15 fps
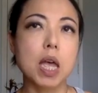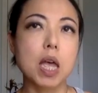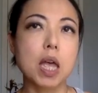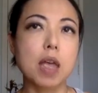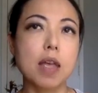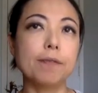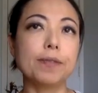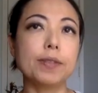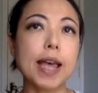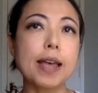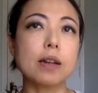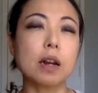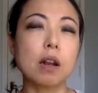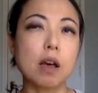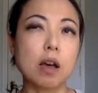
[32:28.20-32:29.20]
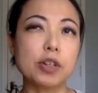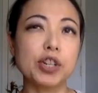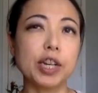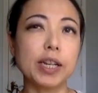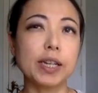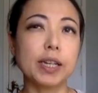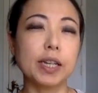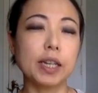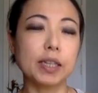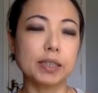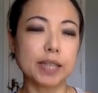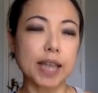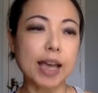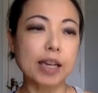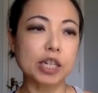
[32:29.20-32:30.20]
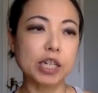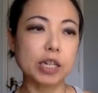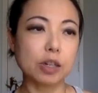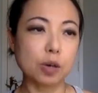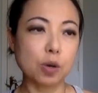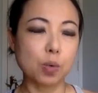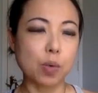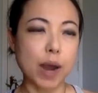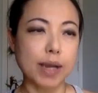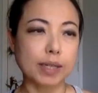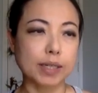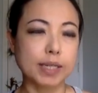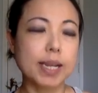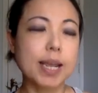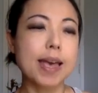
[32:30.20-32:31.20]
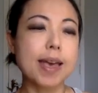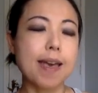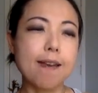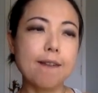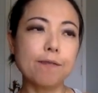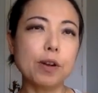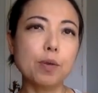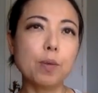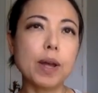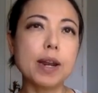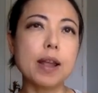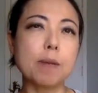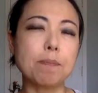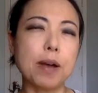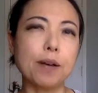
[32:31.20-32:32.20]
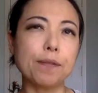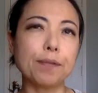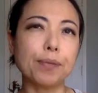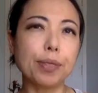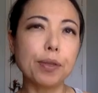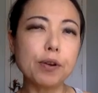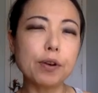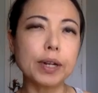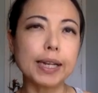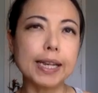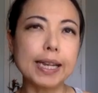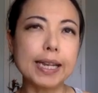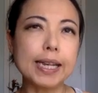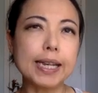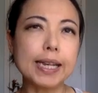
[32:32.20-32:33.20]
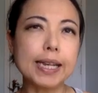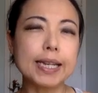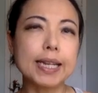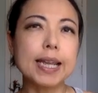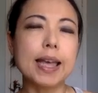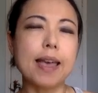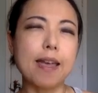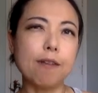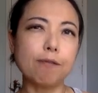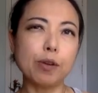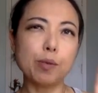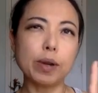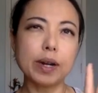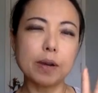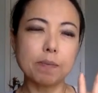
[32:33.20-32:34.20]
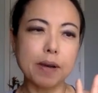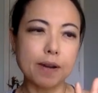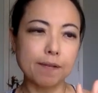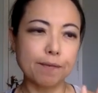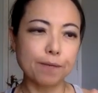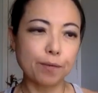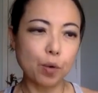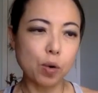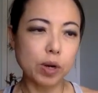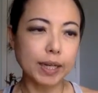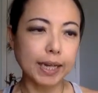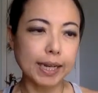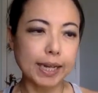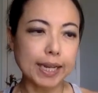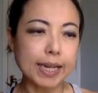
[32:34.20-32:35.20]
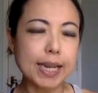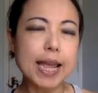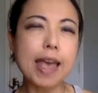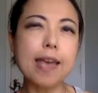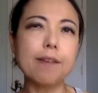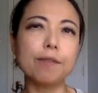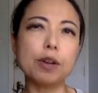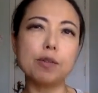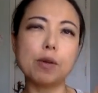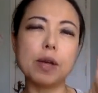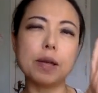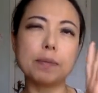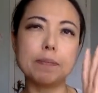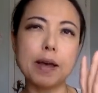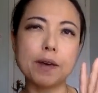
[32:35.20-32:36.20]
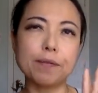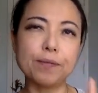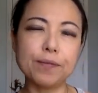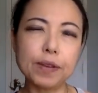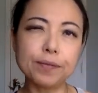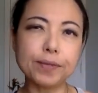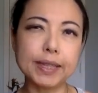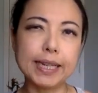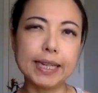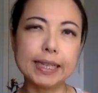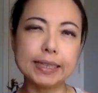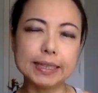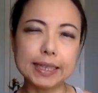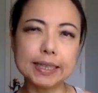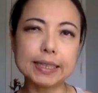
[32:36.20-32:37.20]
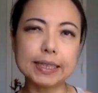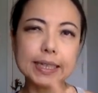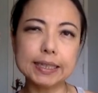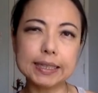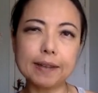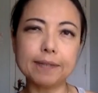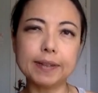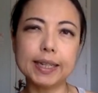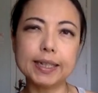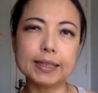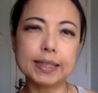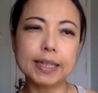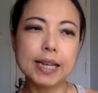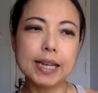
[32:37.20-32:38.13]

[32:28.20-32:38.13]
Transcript: if that logic is actually correct, everyone about 30, everyone about 40, everyone about 50, 60, 70s,